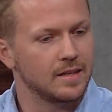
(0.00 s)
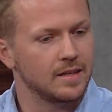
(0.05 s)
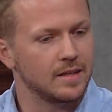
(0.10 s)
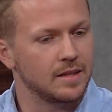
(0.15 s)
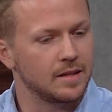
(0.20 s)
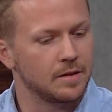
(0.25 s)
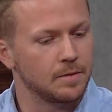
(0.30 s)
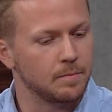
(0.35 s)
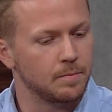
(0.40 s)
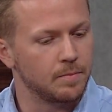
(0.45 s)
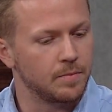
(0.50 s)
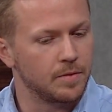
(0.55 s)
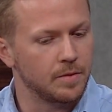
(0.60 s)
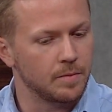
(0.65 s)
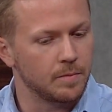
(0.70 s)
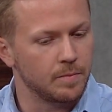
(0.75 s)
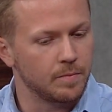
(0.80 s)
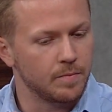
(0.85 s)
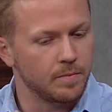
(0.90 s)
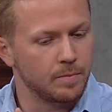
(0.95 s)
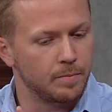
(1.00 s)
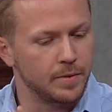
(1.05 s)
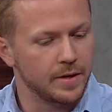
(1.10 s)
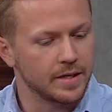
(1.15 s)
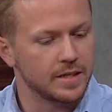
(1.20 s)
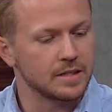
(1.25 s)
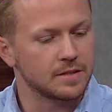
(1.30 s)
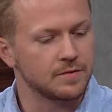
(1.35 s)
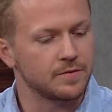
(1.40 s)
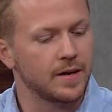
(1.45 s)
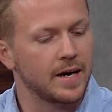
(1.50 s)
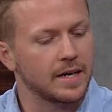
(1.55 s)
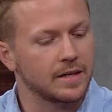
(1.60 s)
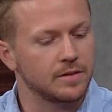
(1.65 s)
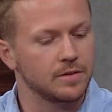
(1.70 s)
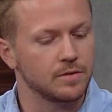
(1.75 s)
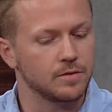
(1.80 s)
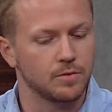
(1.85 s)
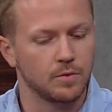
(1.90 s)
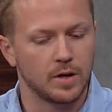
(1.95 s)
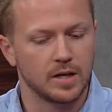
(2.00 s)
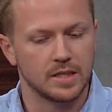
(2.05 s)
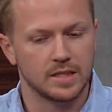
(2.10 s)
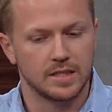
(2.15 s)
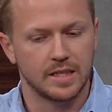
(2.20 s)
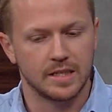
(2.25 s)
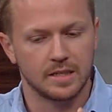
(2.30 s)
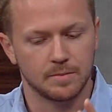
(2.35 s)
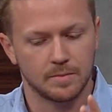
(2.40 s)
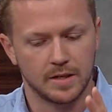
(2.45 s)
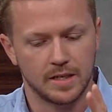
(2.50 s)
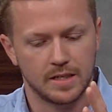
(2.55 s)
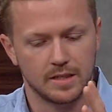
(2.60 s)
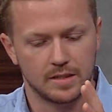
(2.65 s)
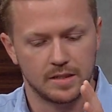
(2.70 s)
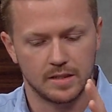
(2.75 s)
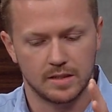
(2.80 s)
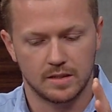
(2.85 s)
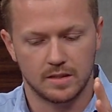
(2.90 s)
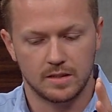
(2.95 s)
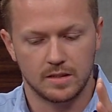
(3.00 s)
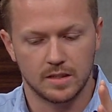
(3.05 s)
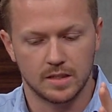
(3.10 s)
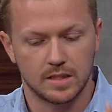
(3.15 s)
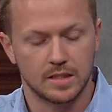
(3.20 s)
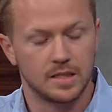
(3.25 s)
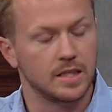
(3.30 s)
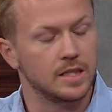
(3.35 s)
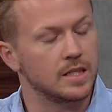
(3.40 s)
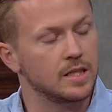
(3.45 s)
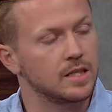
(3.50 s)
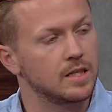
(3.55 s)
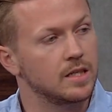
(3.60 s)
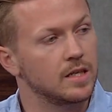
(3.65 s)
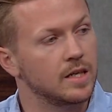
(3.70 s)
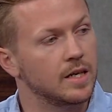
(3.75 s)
the biggest factor of why Stand Up Guys has succeeded